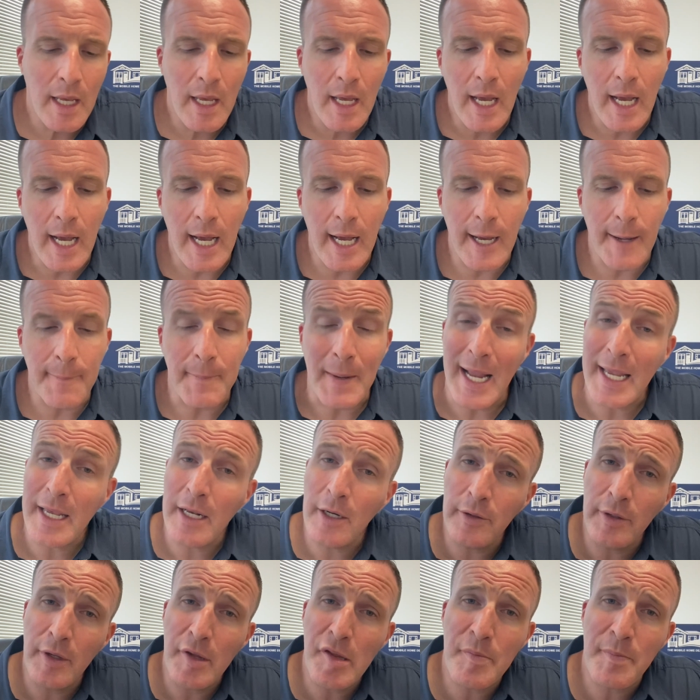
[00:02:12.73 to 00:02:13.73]
I can
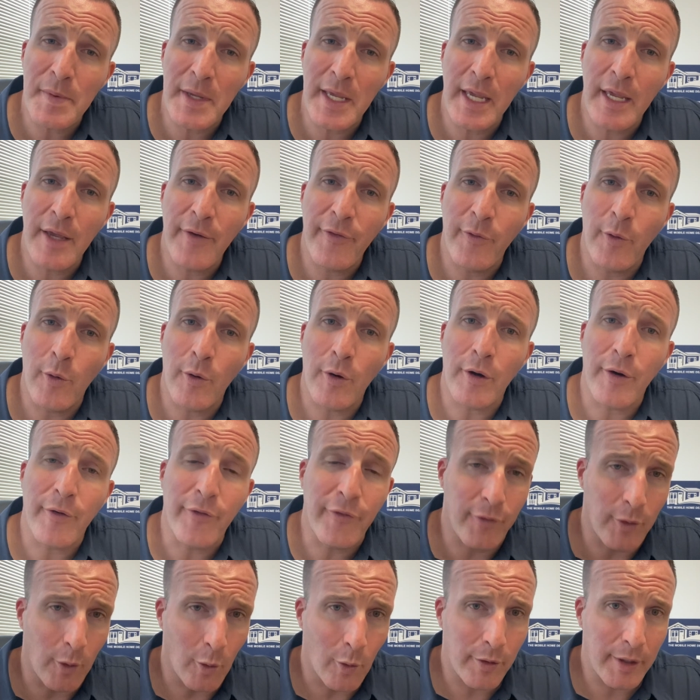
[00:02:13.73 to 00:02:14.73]
only speak for
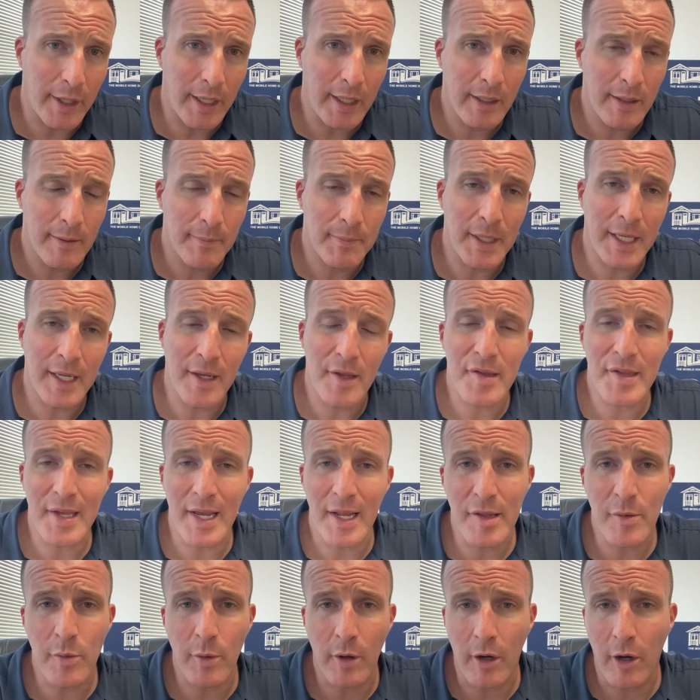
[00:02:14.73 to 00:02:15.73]
Florida because
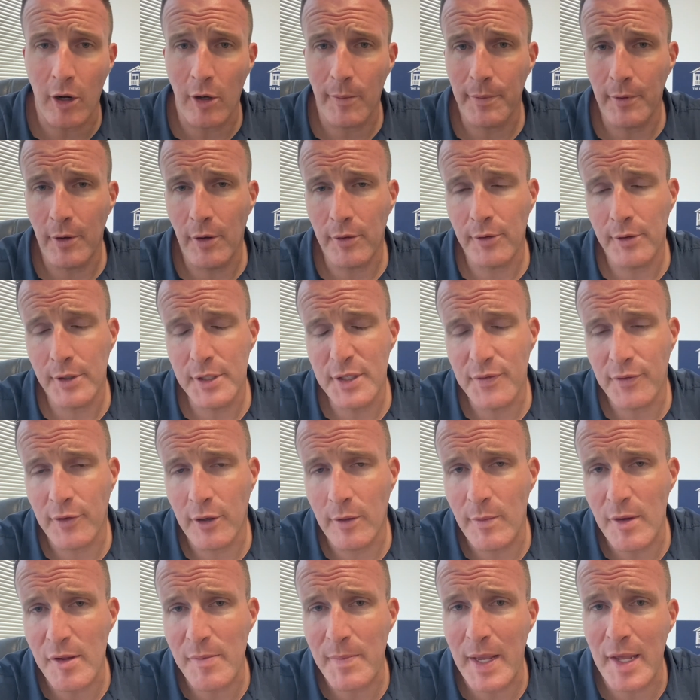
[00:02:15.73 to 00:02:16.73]
that's where our brokerage firm
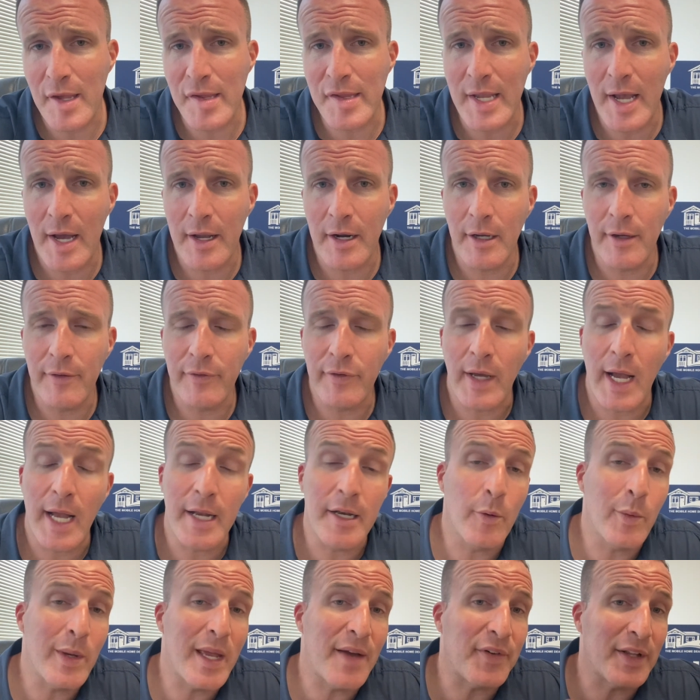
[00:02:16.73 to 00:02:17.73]
is based out of. I know
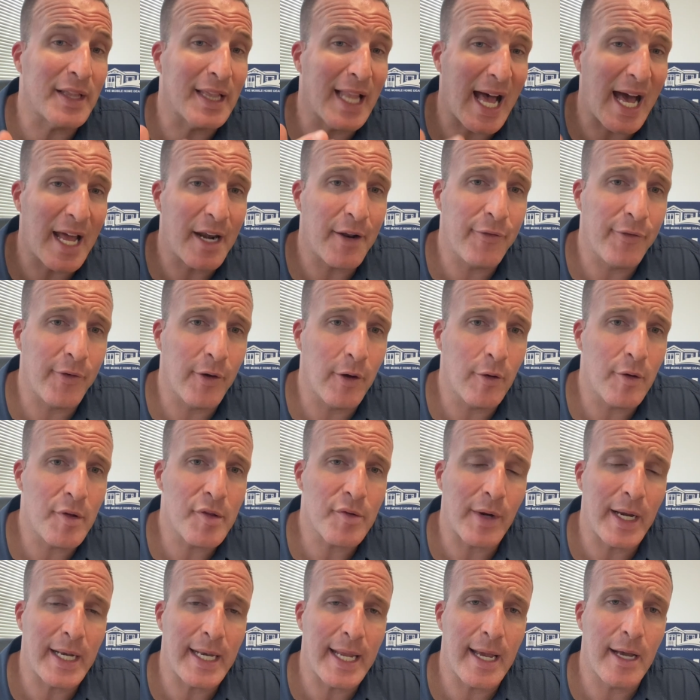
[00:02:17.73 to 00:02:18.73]
we have a lot of folks
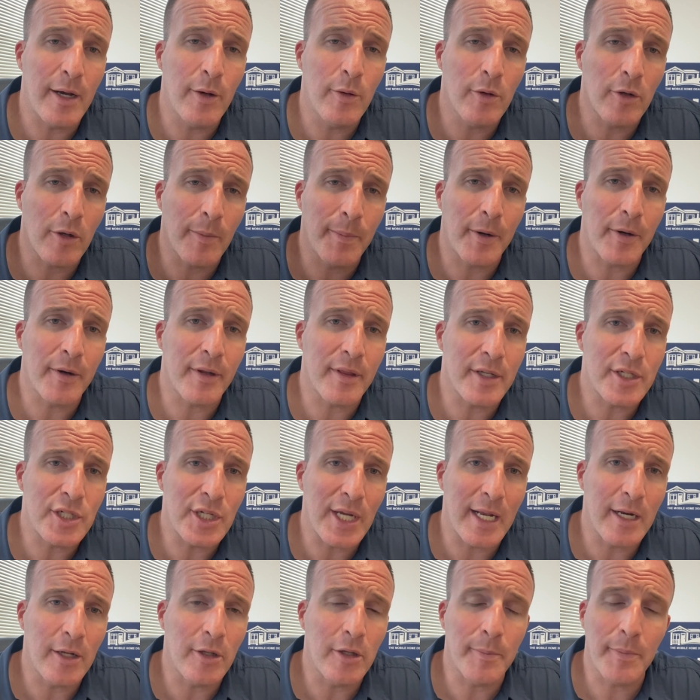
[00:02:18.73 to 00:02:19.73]
right now who are part of the
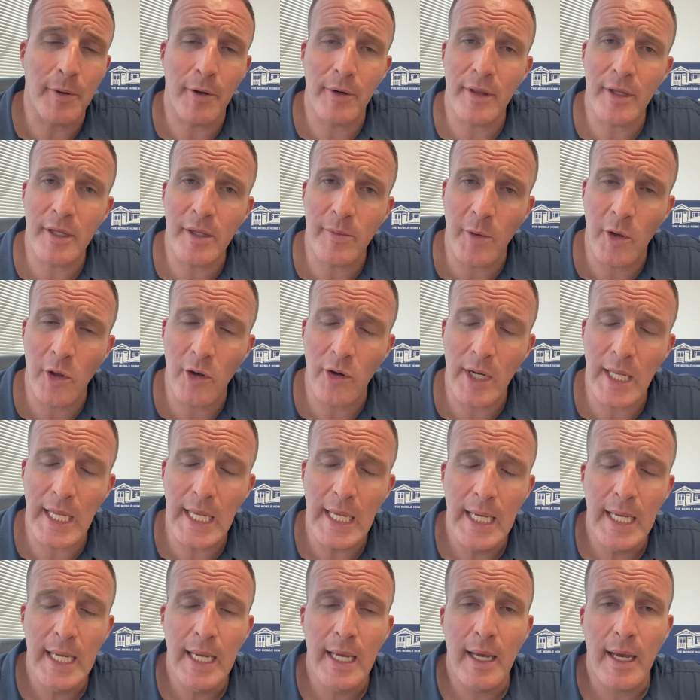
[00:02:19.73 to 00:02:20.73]
channel and part of the community
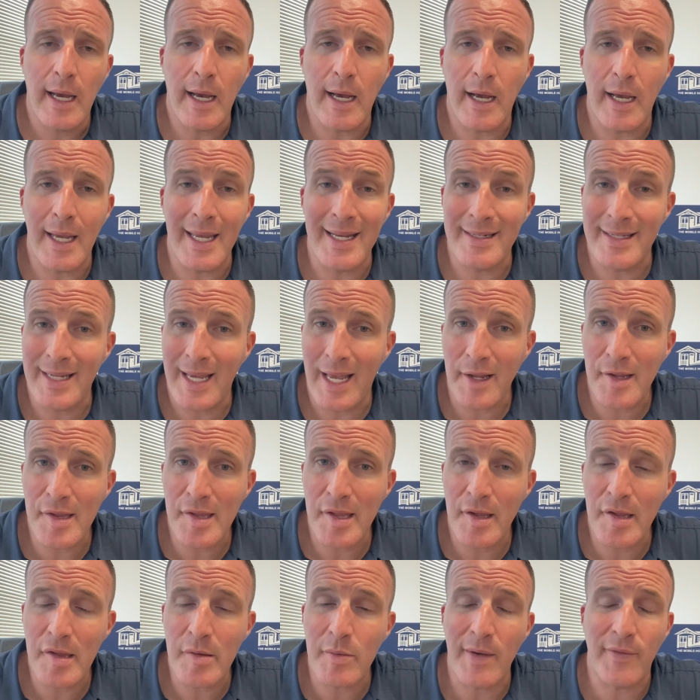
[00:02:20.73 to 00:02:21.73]
in
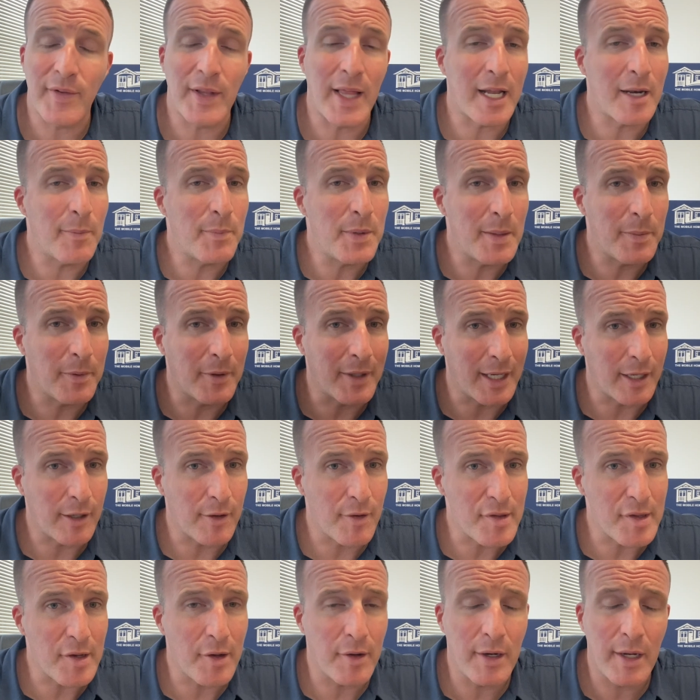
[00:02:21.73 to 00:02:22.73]
Texas. We have a lot of people in
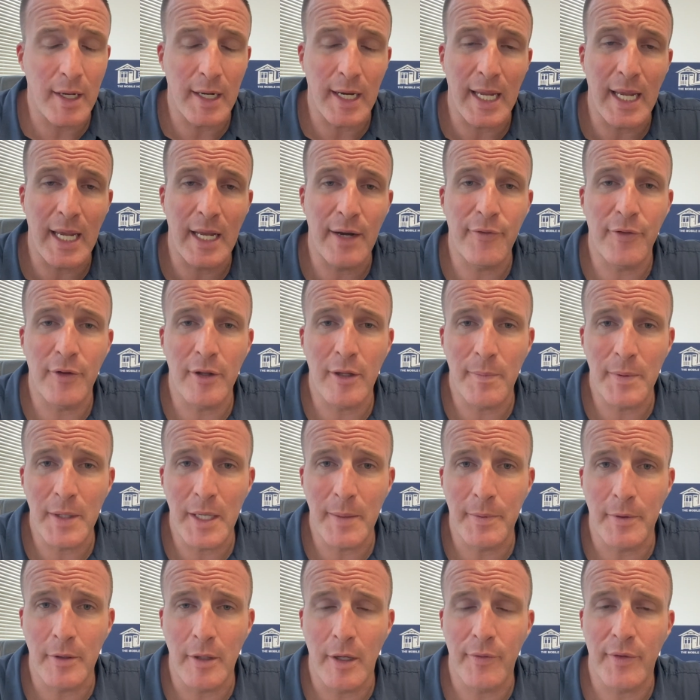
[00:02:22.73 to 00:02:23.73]
Arizona and a handful of
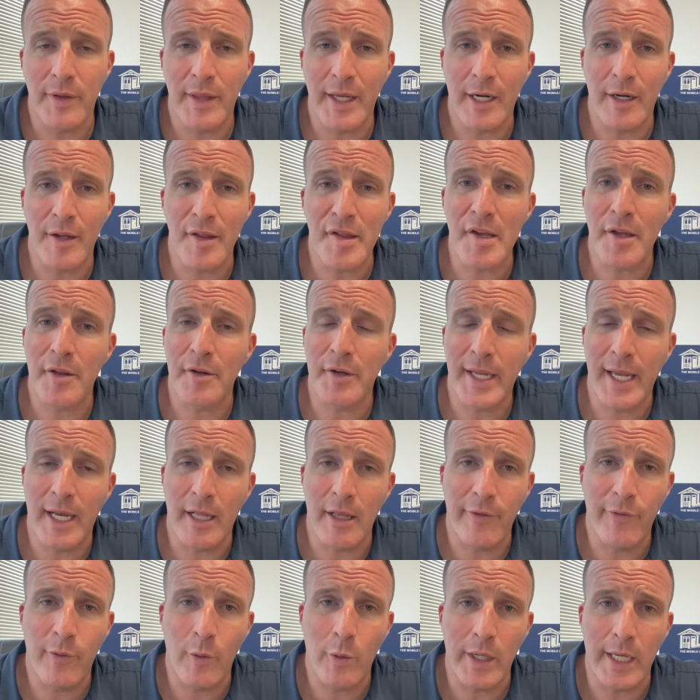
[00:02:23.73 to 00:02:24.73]
people over there in Southern
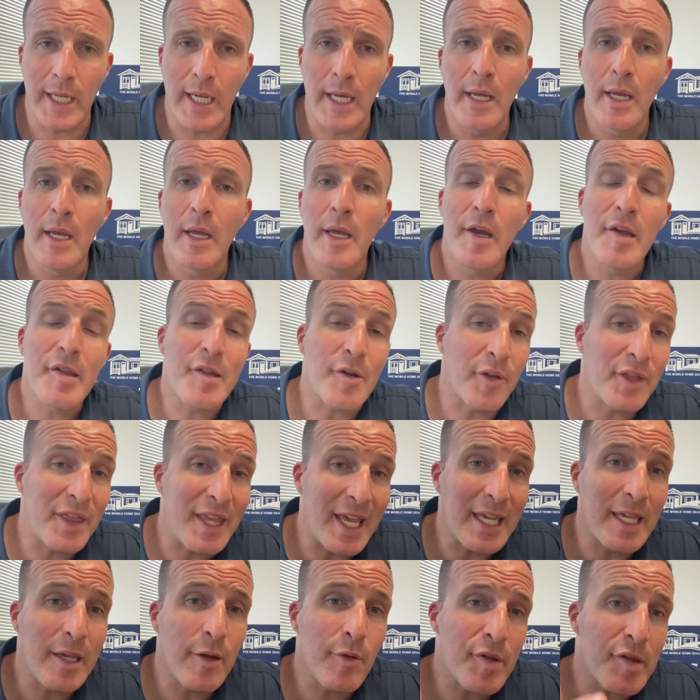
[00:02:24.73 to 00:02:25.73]
California. So
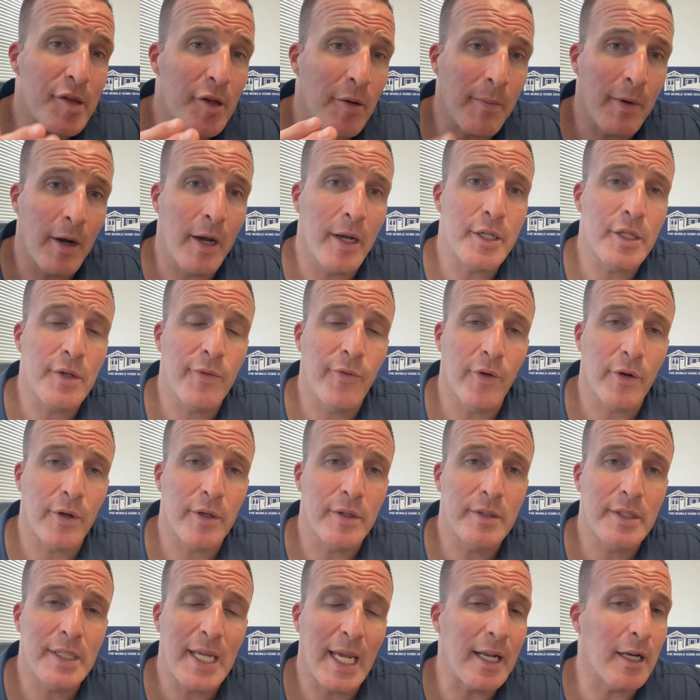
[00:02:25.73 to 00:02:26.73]
thank you so much for
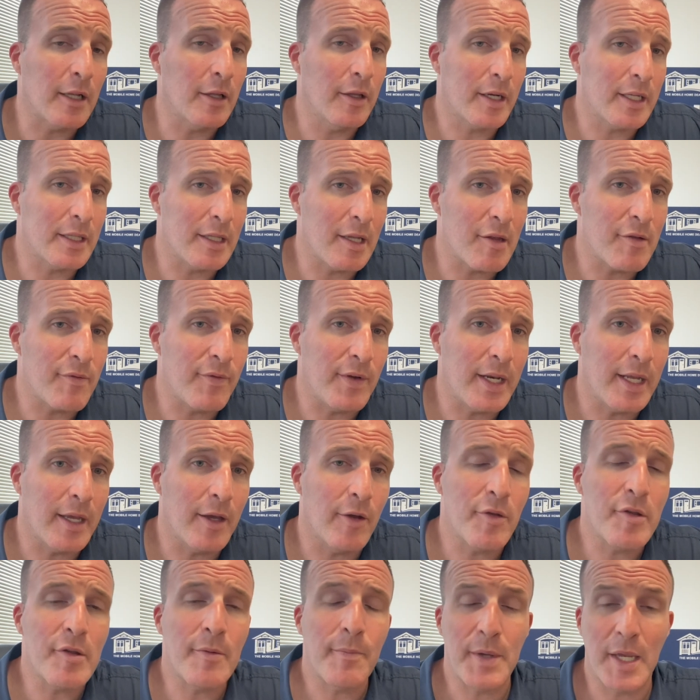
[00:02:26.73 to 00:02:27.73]
taking a look at these
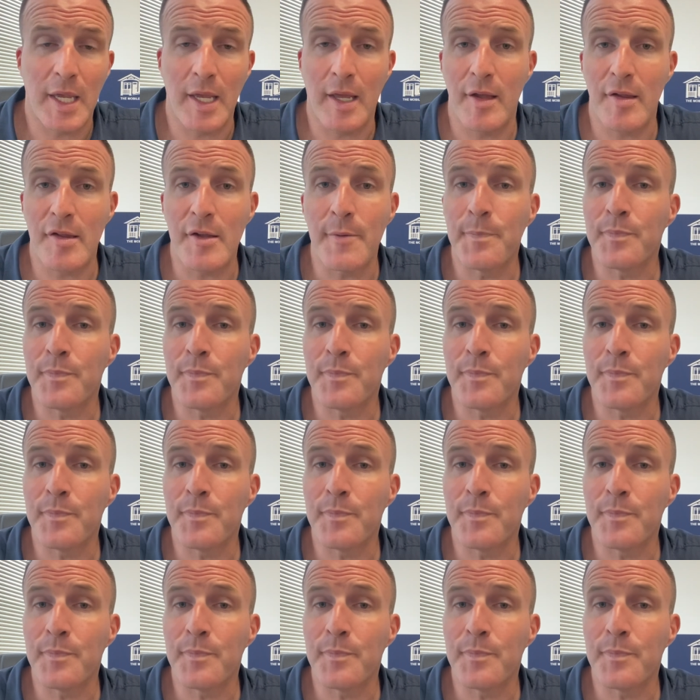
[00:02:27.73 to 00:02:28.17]
videos, because